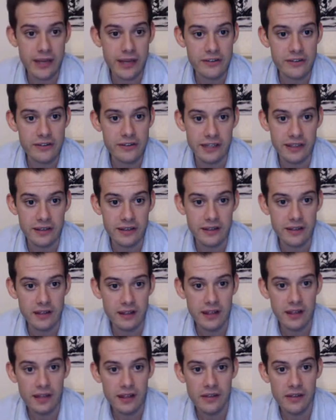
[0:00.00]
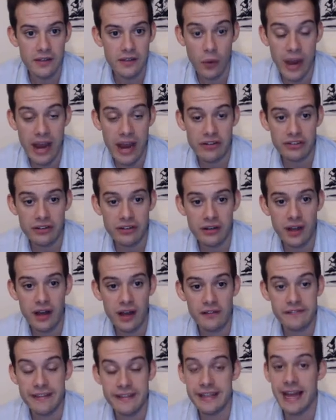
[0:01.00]
can see the location
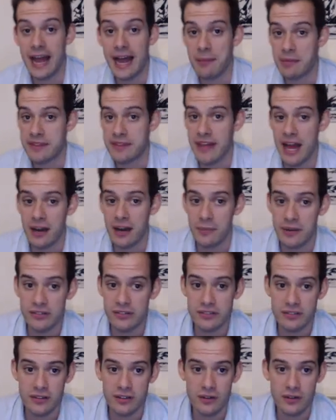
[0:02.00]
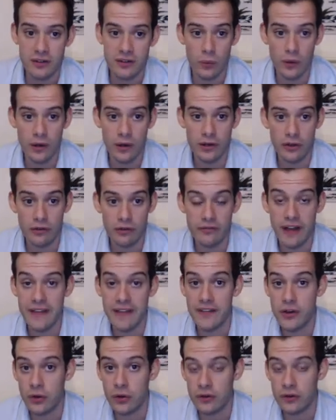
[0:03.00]
of the hypothalamus, where you'll
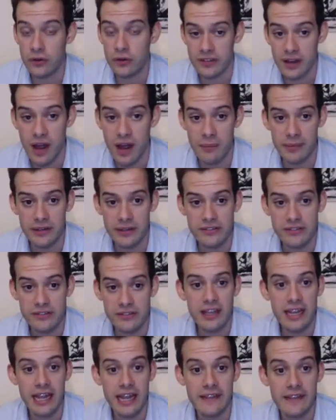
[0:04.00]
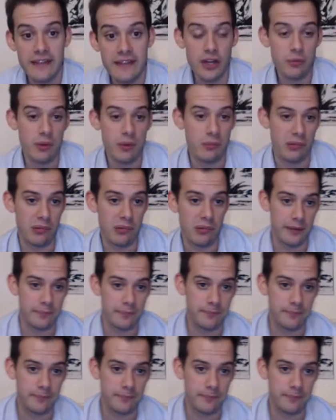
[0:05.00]
find the nucleus accumbens in the human brain.